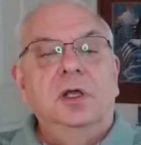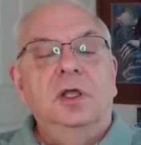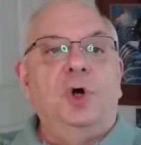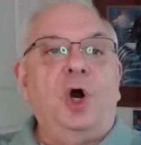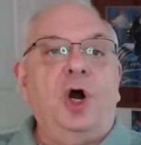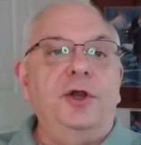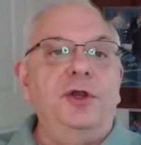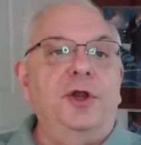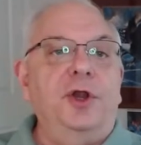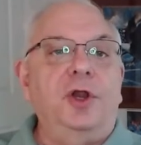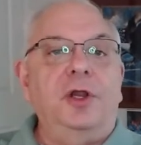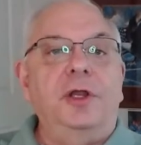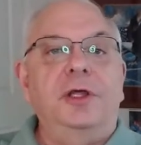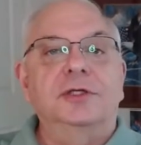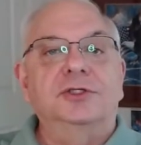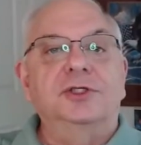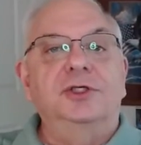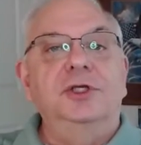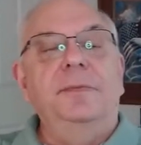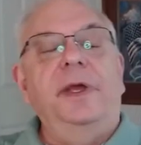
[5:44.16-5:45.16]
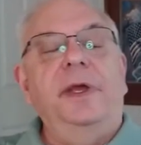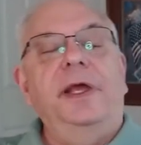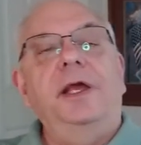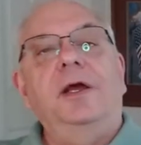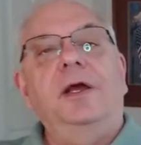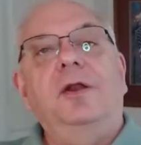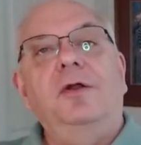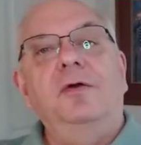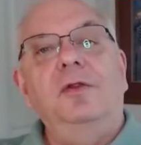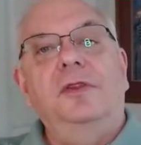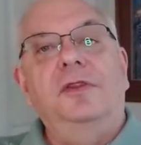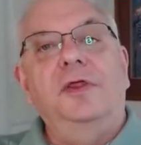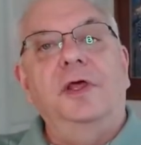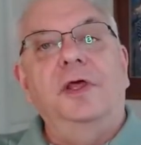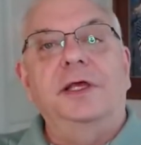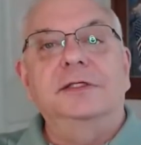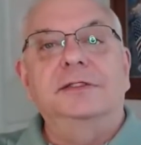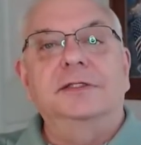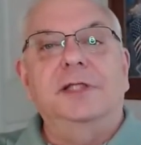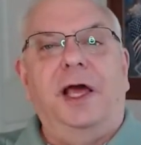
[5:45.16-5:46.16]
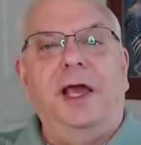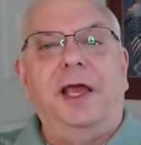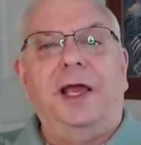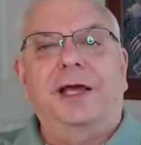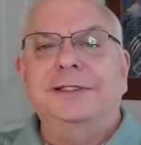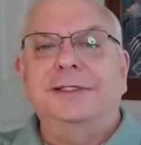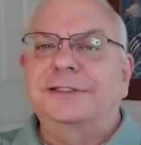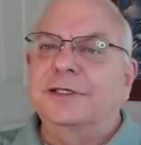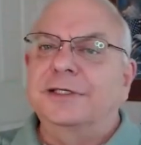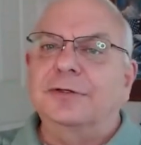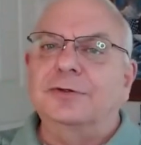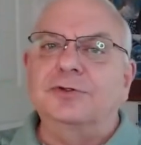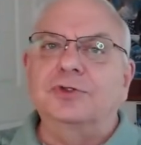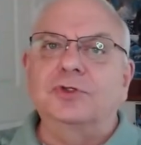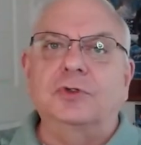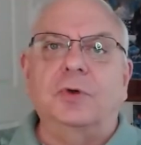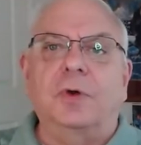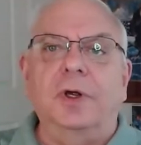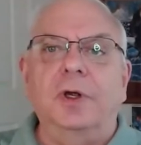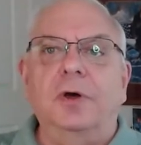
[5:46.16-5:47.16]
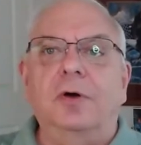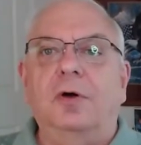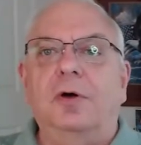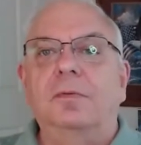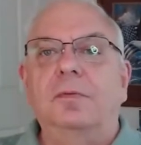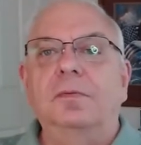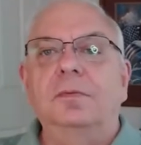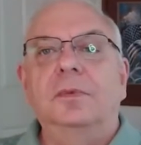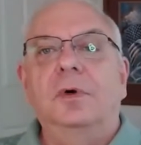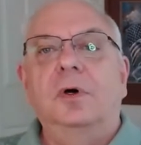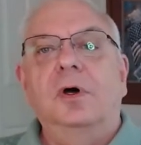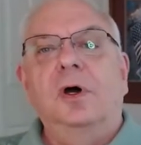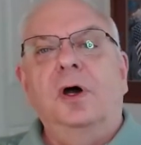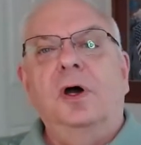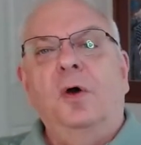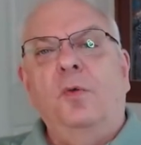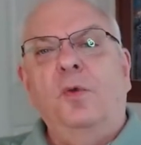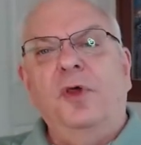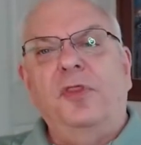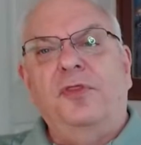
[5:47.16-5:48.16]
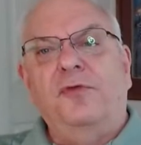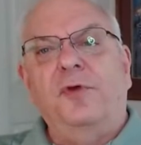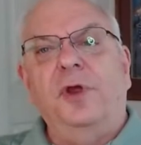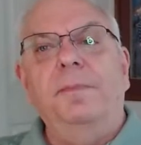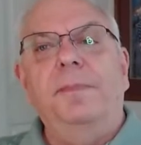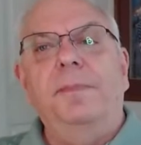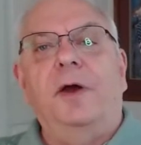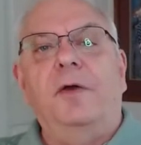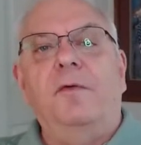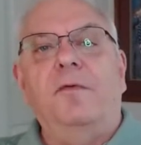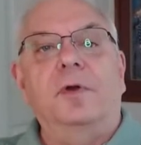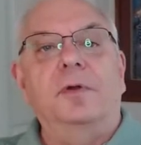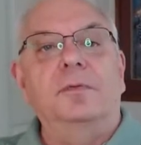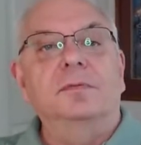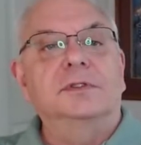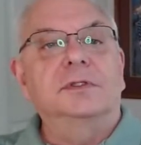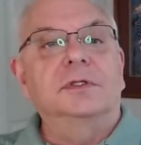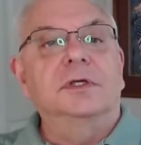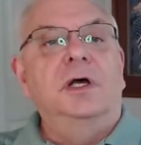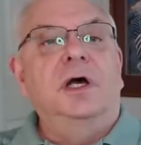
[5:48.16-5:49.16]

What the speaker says: On your list, you may include things like a single-story home with 3 bedrooms,